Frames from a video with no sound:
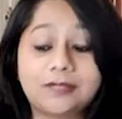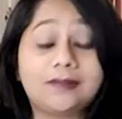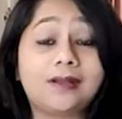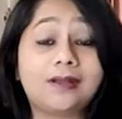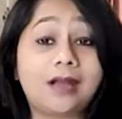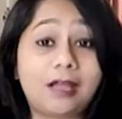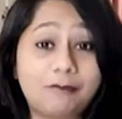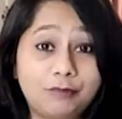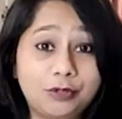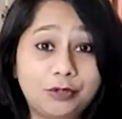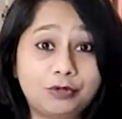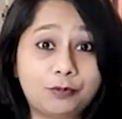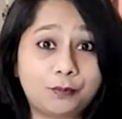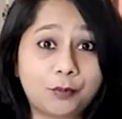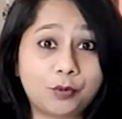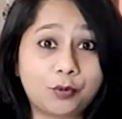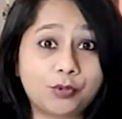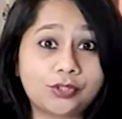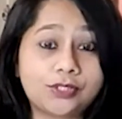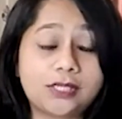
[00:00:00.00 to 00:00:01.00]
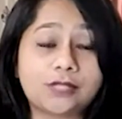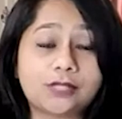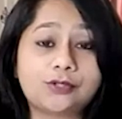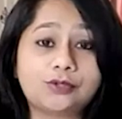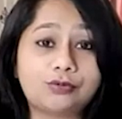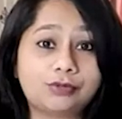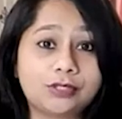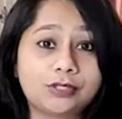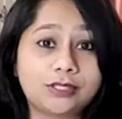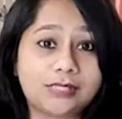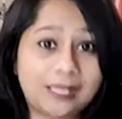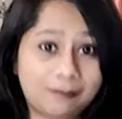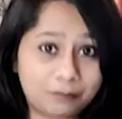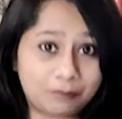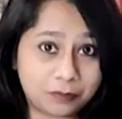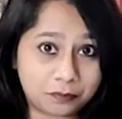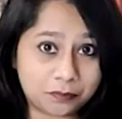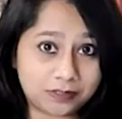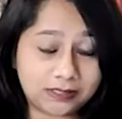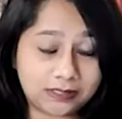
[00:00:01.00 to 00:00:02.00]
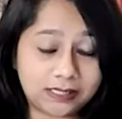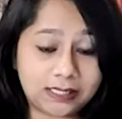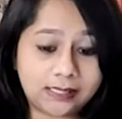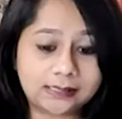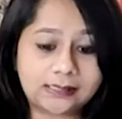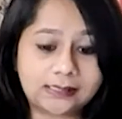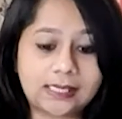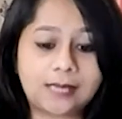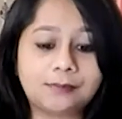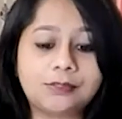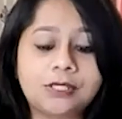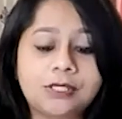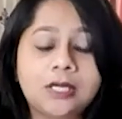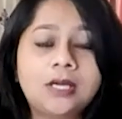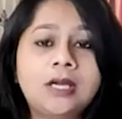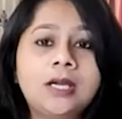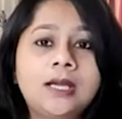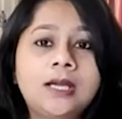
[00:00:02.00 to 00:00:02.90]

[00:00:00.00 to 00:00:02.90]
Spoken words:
And there have been reports that students have been missing exams